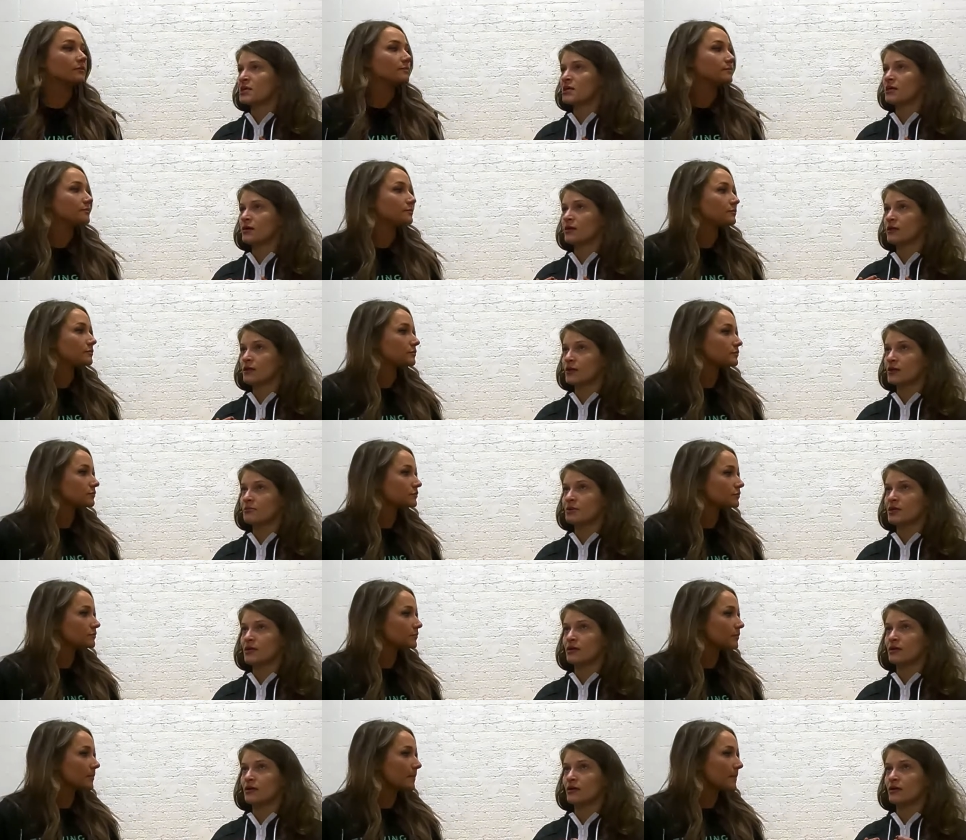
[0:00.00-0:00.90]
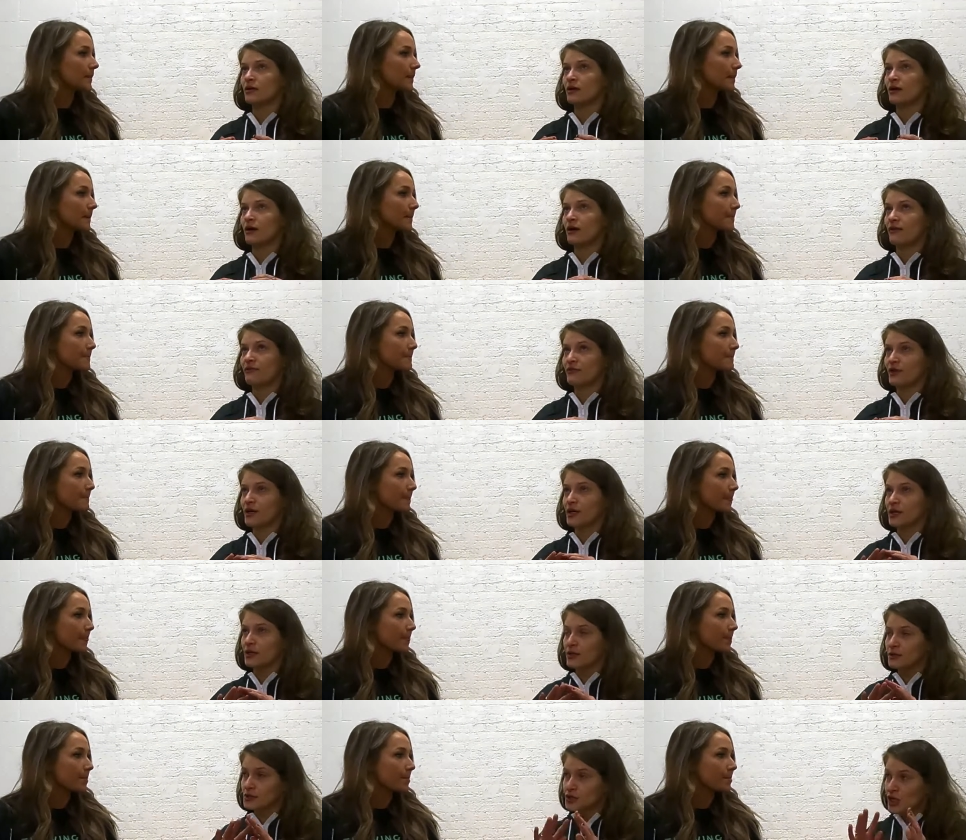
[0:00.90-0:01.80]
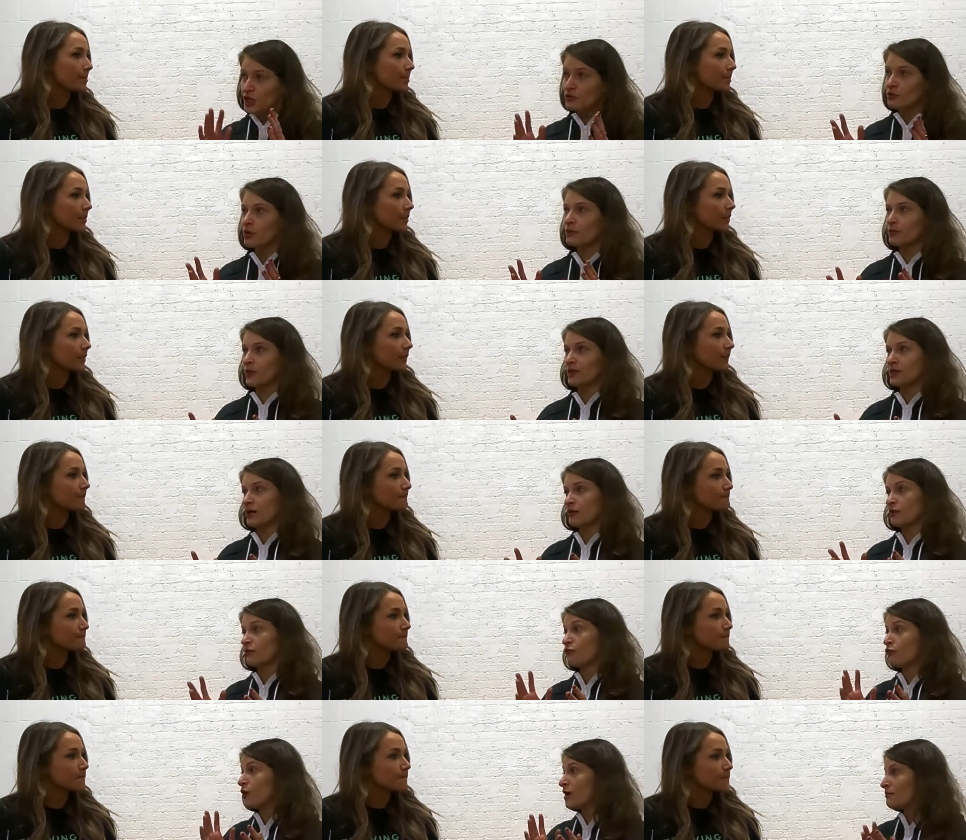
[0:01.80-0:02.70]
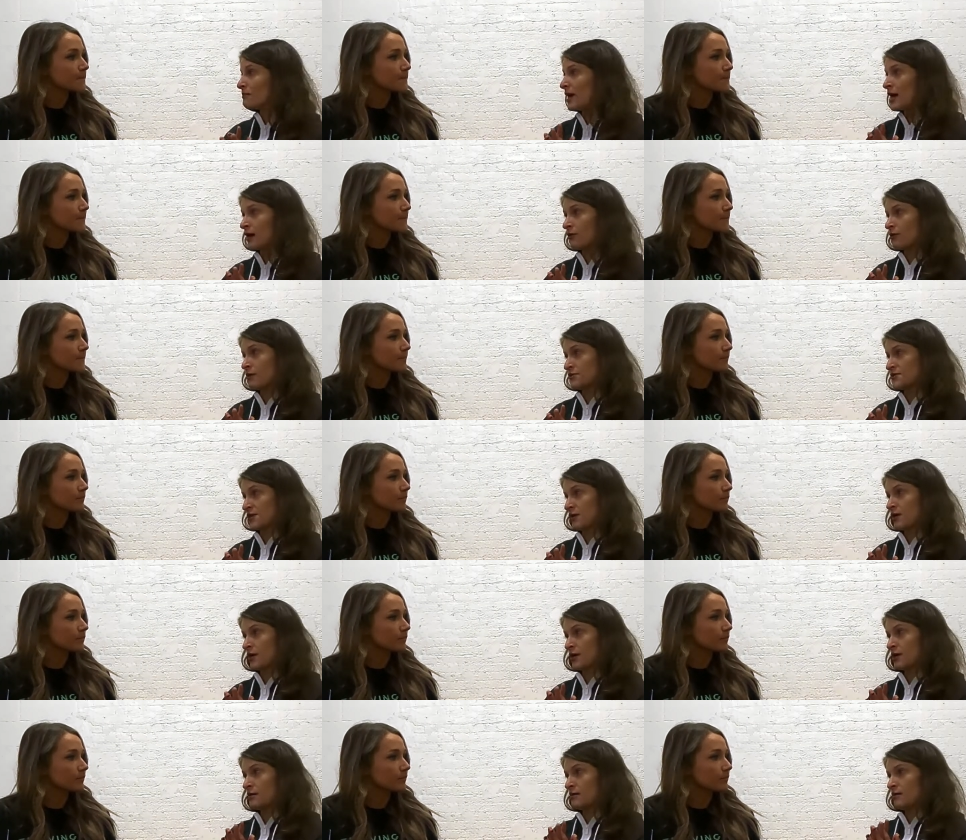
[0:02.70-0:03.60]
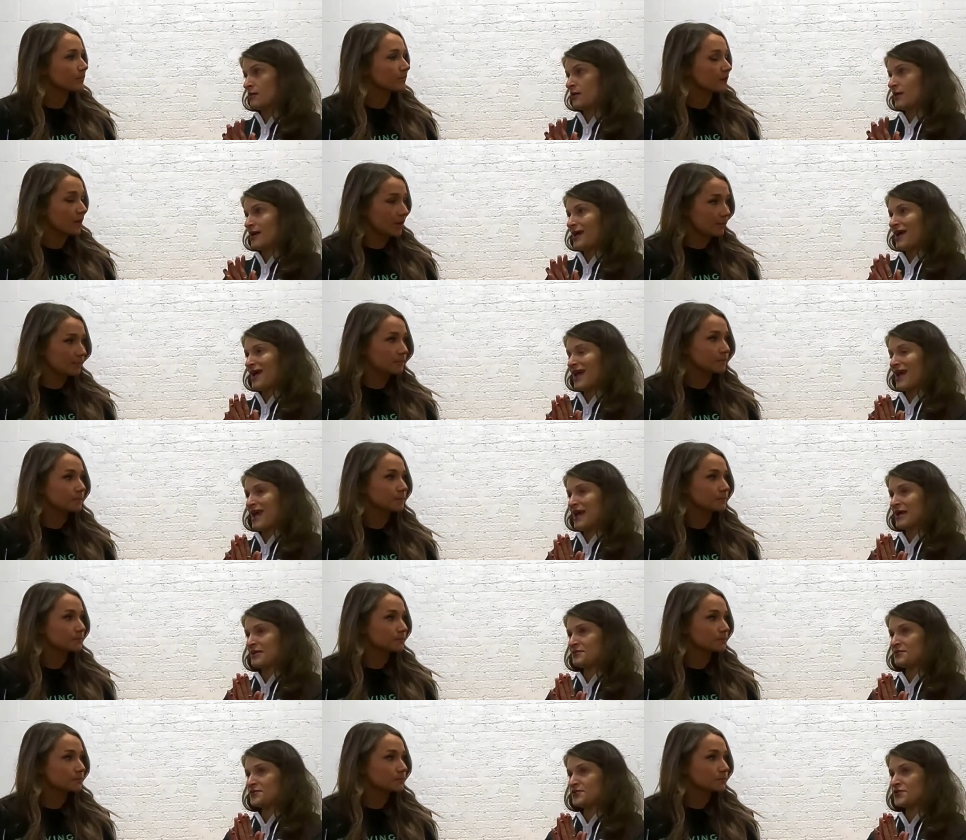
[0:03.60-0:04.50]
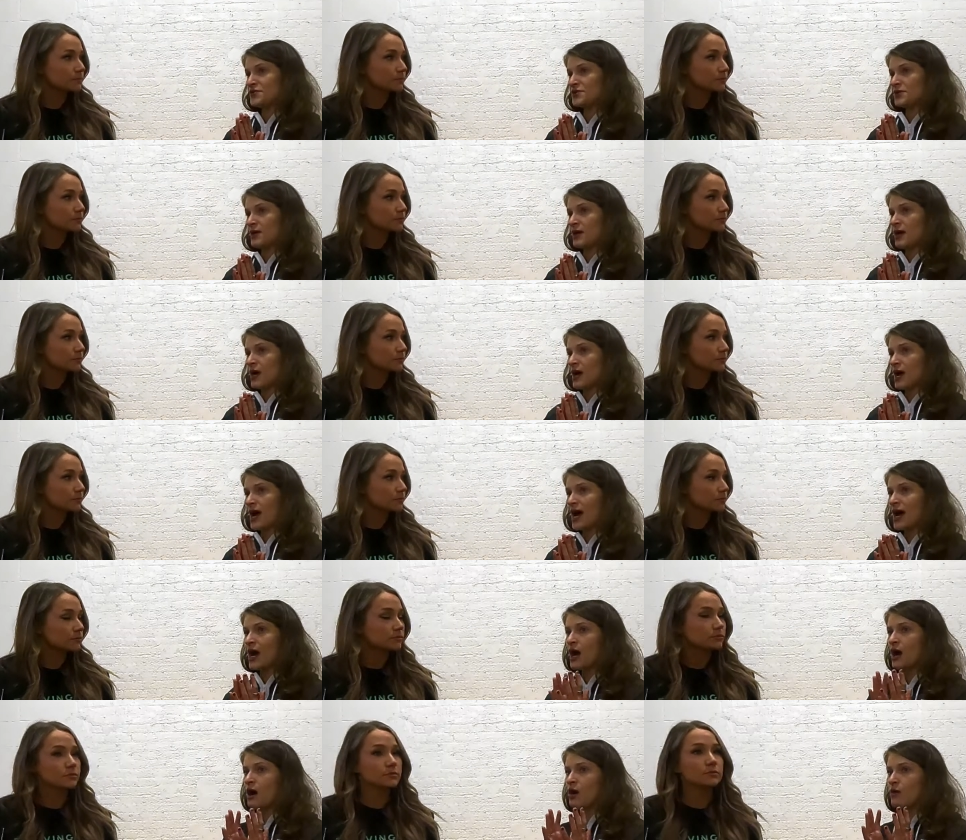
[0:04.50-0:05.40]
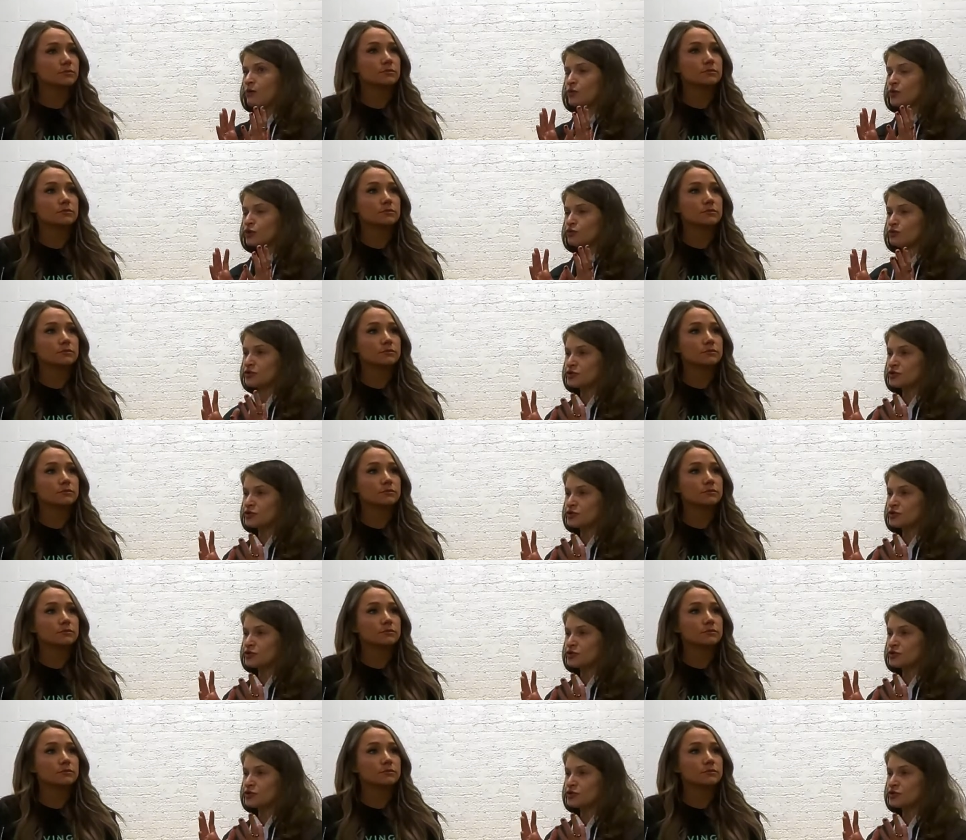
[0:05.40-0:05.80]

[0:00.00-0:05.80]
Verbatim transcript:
Speaker 1: tell me a little bit of a general rundown of what macros are yeah. and how